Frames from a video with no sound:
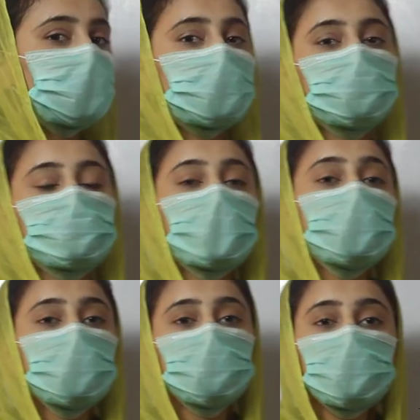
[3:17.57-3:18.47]
the
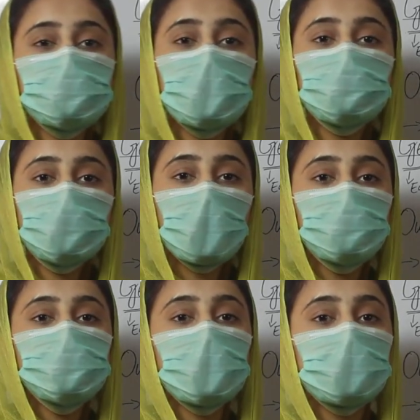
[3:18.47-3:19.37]
condition in which the
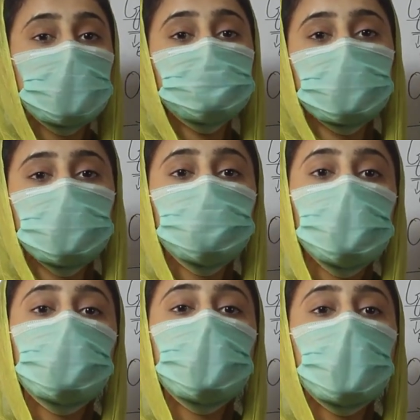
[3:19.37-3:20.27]
jobs are less and the
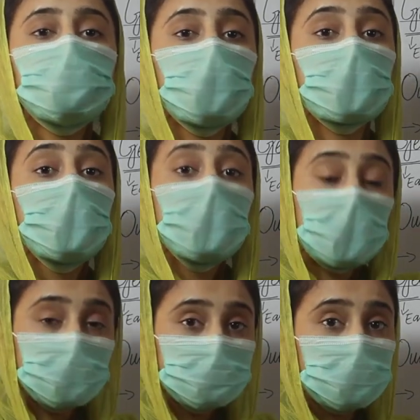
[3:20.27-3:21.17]
people are more,
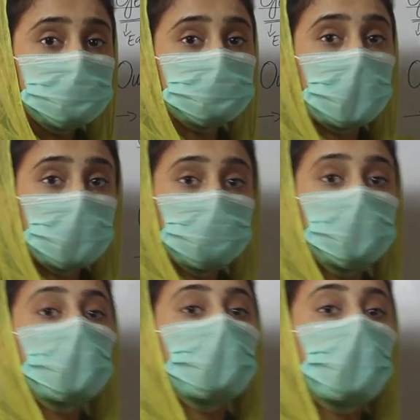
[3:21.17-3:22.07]
and this can be
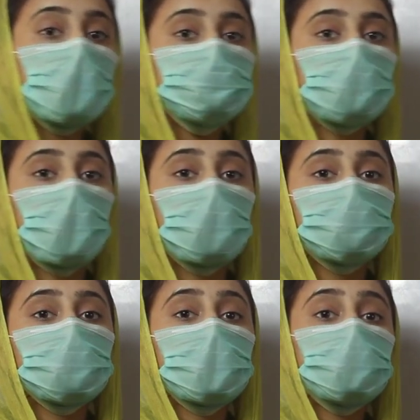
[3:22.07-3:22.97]
the cause of
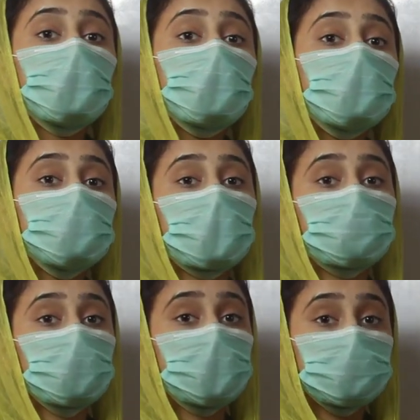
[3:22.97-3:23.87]
an
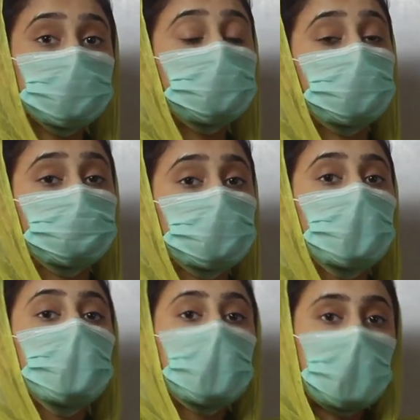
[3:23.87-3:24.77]
overpopulated country.
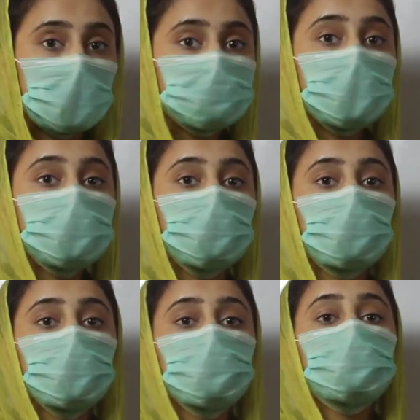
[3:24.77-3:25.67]
As I
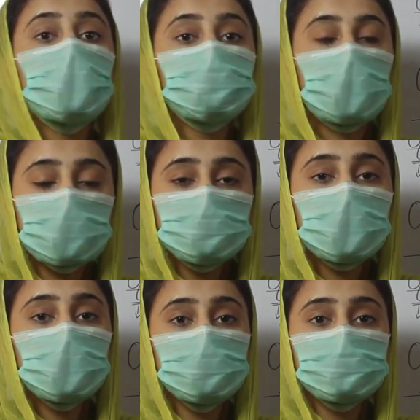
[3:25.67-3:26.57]
told you that
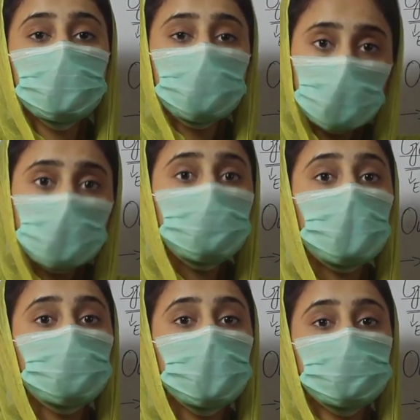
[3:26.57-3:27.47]
Pakistan is an
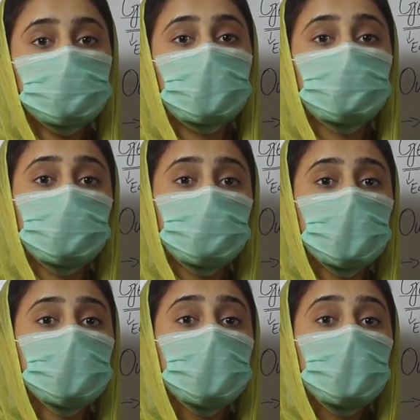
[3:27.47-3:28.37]
overpopulated country,
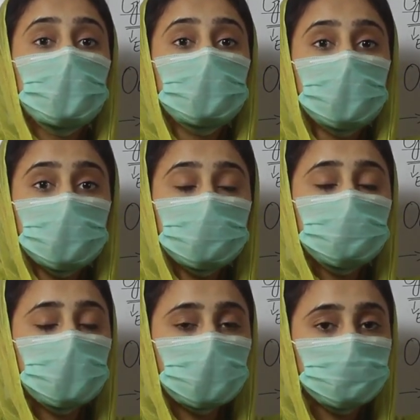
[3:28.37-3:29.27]
mean in
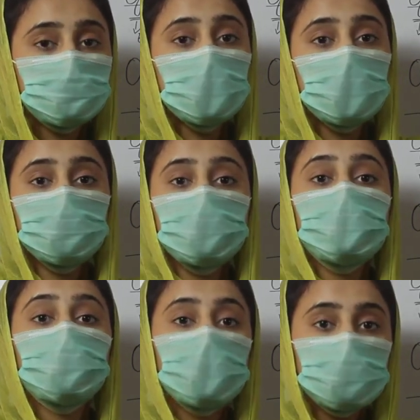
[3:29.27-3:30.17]
the country in which
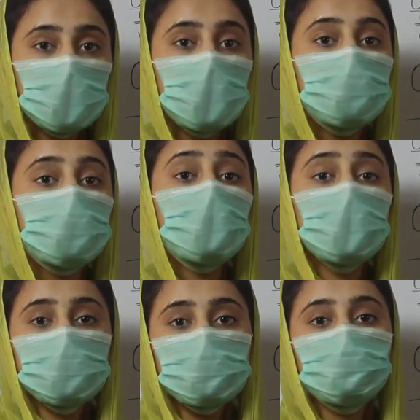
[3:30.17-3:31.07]
the people are more
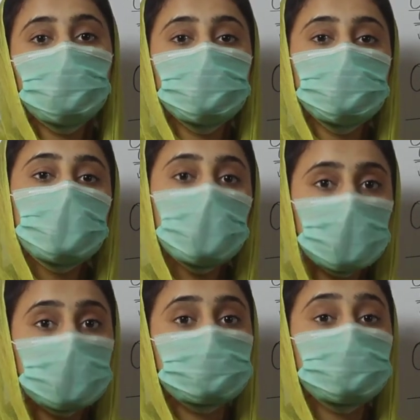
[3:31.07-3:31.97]
and the sources are
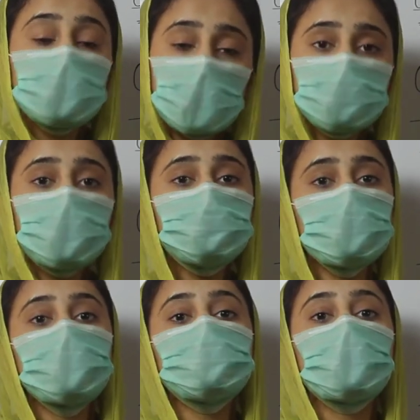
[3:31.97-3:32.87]
less, that
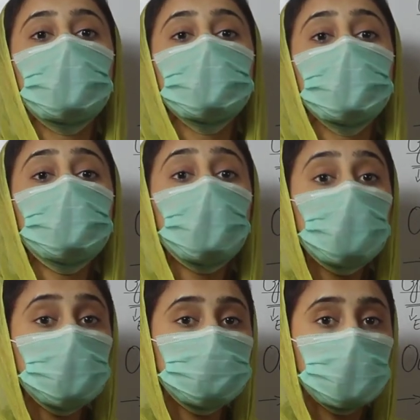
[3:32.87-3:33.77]
country is called an
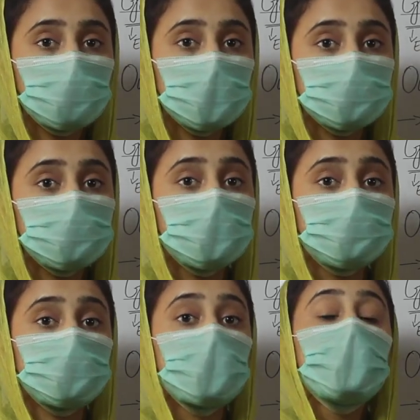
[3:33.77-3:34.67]
overpopulated
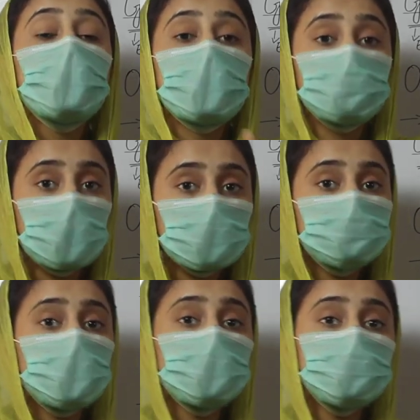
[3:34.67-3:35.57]
country, and
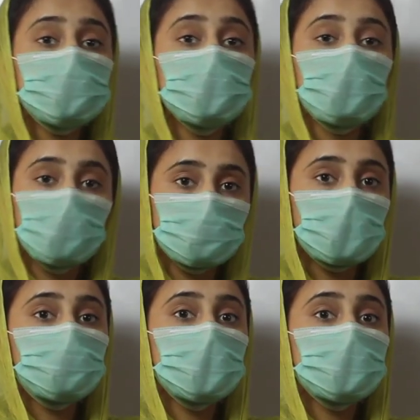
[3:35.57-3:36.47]
Pakistan is an
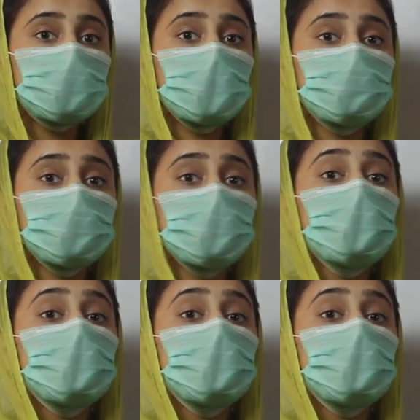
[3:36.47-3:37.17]
overpopulated country.